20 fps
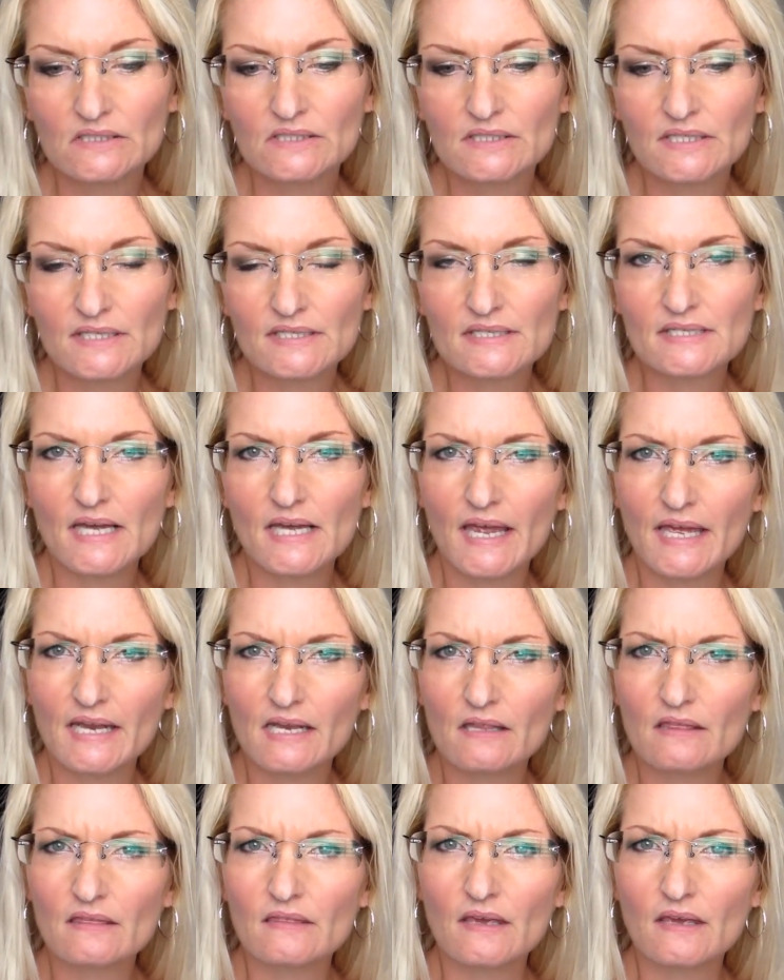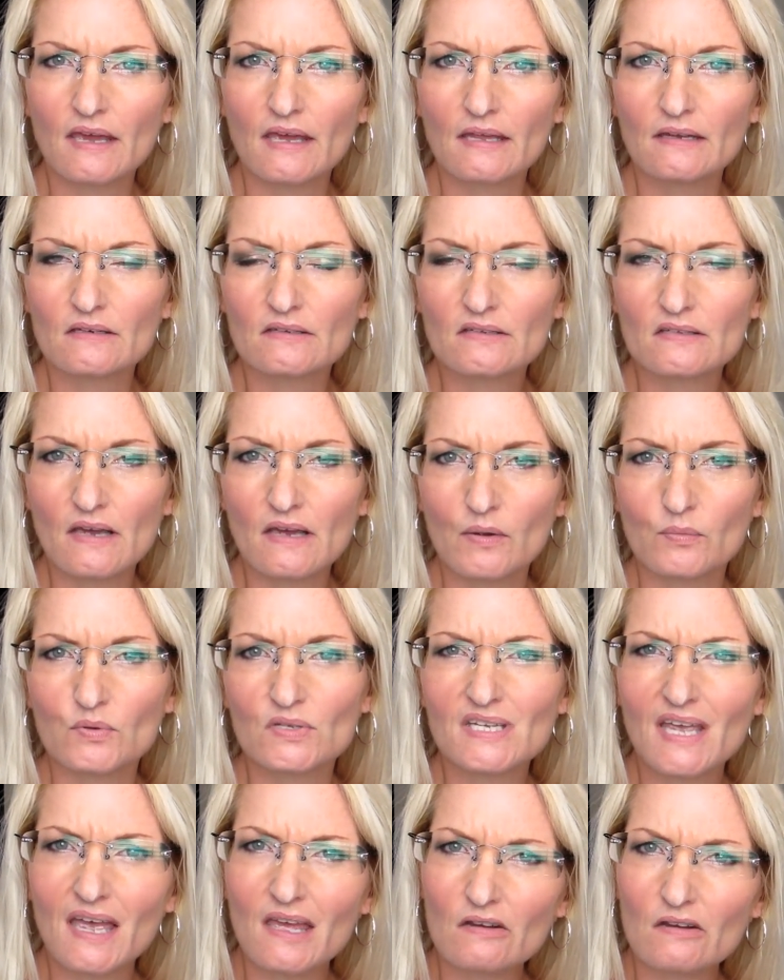decided that I
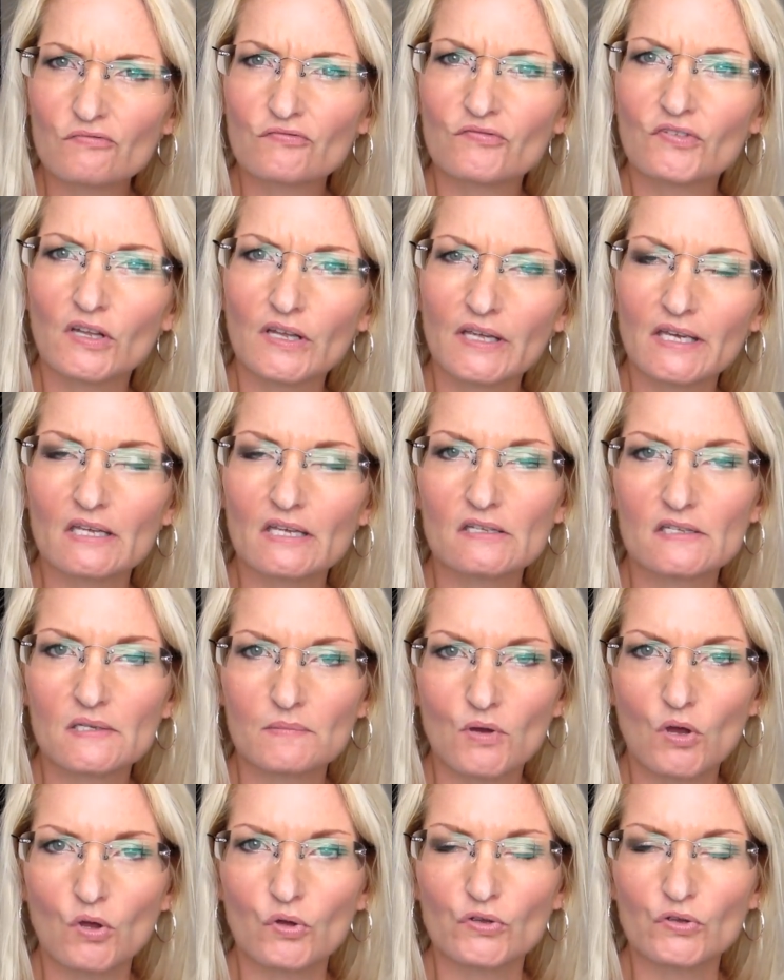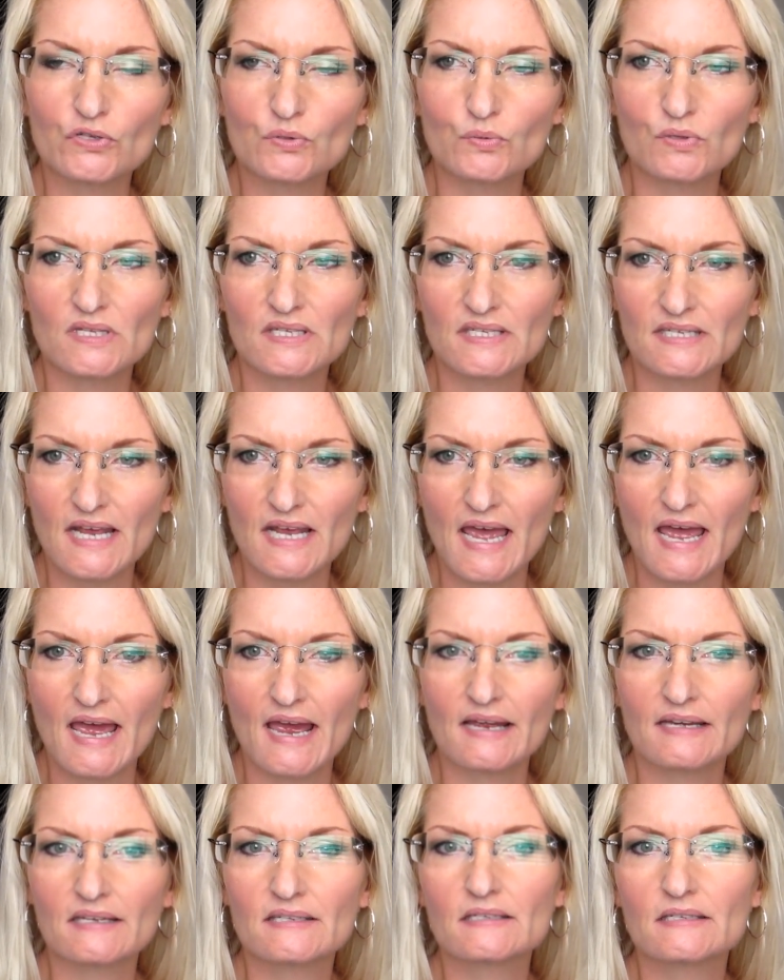was kind of filling in some holes with
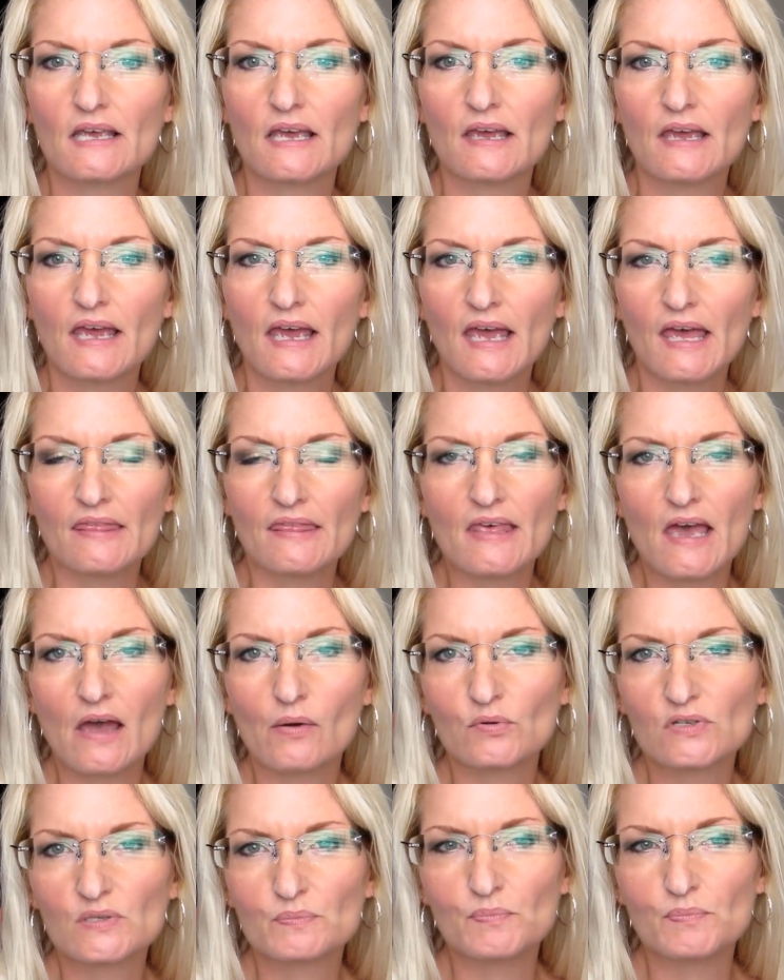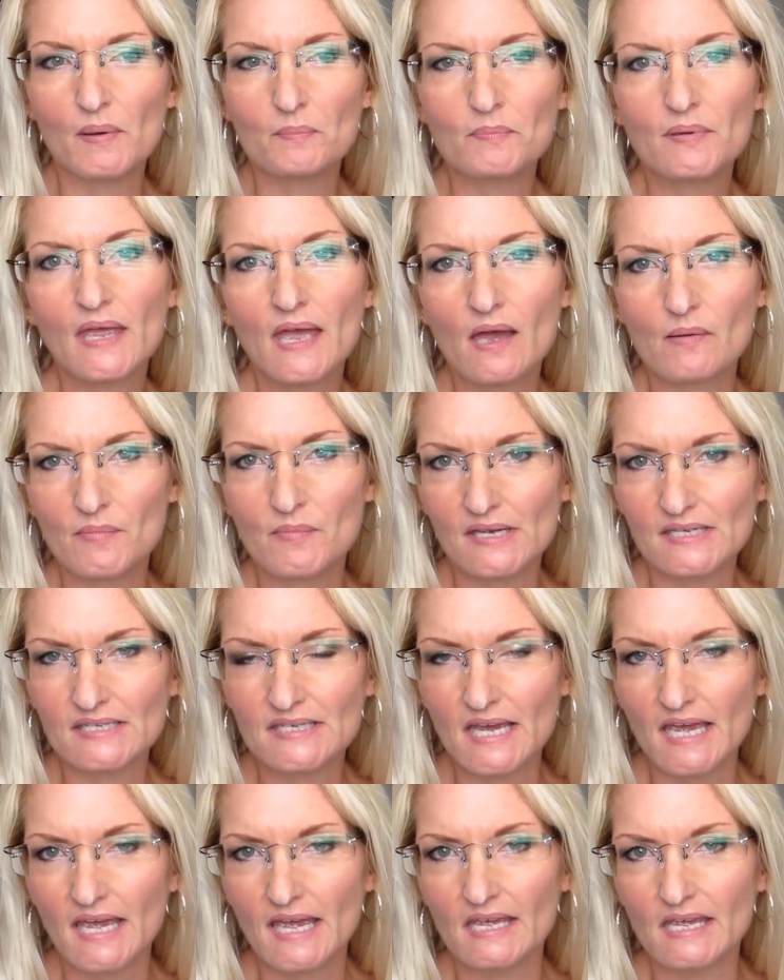snacks and that was bumping out my
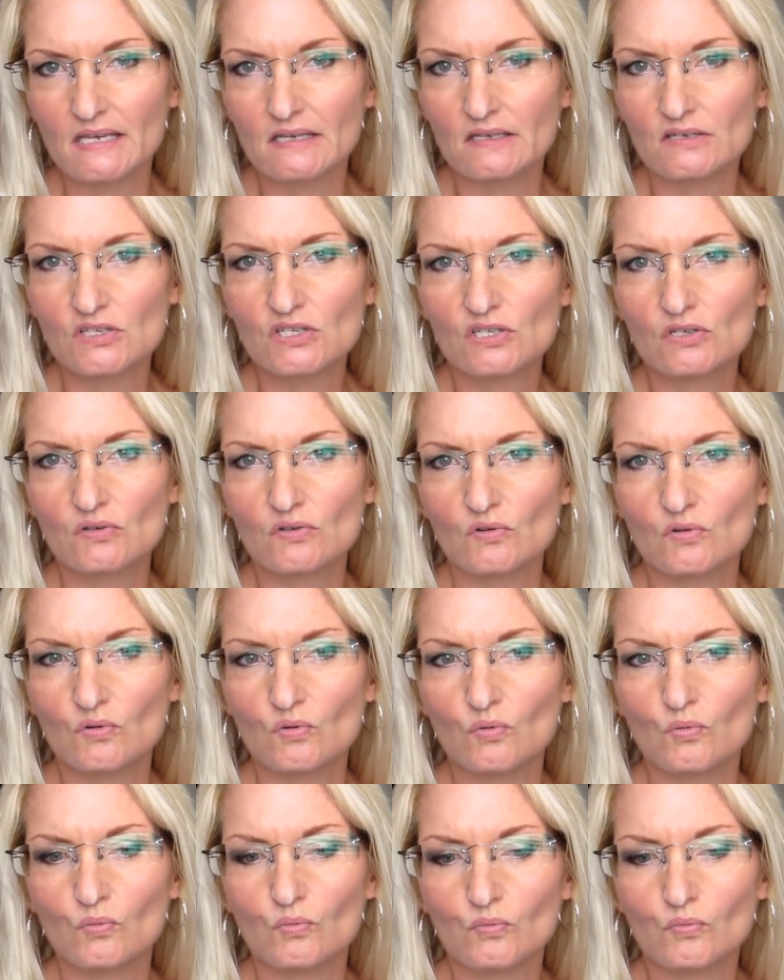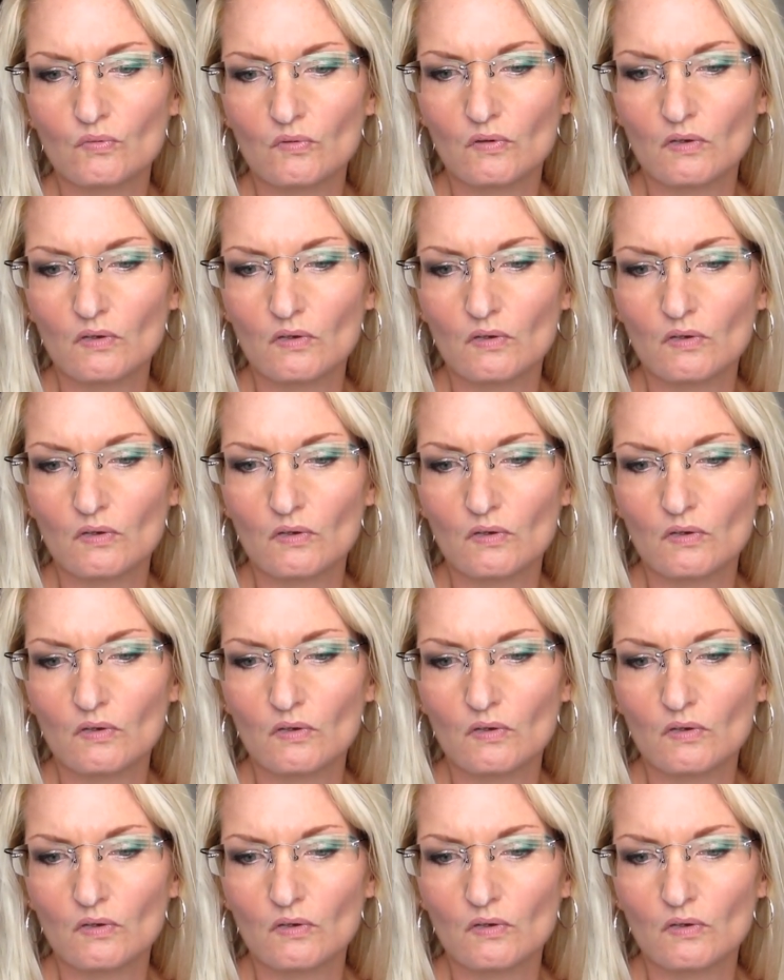day into,